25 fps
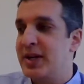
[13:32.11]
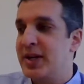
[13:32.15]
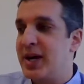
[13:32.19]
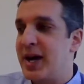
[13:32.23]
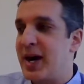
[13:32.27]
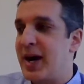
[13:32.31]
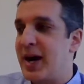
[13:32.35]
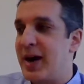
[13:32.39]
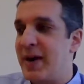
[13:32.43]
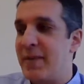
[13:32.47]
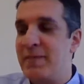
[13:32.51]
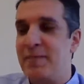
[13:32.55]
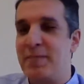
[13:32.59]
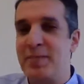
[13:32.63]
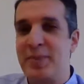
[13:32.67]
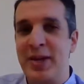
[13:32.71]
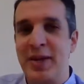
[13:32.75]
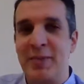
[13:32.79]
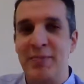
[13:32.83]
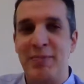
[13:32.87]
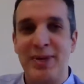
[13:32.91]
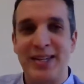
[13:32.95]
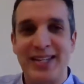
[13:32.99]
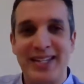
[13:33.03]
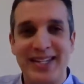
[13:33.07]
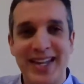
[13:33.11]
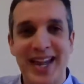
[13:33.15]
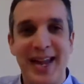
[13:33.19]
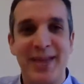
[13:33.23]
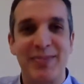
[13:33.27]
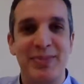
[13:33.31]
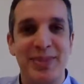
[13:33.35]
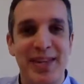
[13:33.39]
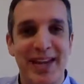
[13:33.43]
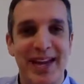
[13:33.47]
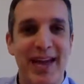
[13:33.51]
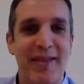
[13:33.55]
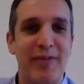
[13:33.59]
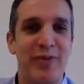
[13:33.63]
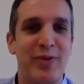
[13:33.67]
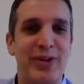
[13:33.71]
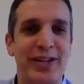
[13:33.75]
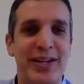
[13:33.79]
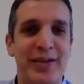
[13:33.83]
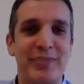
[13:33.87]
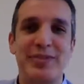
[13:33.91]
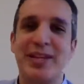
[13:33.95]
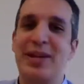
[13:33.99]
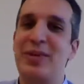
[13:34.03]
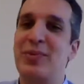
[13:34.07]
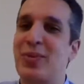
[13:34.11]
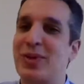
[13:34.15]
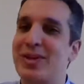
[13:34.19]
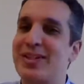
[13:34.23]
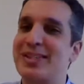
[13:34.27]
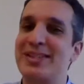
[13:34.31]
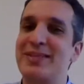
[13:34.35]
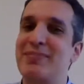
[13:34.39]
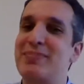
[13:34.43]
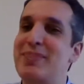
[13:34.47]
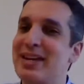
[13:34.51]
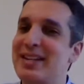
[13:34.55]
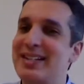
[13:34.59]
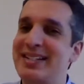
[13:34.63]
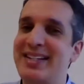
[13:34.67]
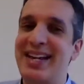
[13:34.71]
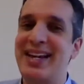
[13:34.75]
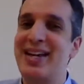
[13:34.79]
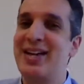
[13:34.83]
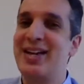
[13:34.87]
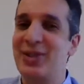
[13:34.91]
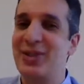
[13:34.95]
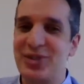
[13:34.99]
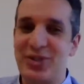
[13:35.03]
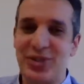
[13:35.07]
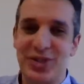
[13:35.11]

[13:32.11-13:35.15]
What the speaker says: But same thing, everyone kept saying, what's the big deal?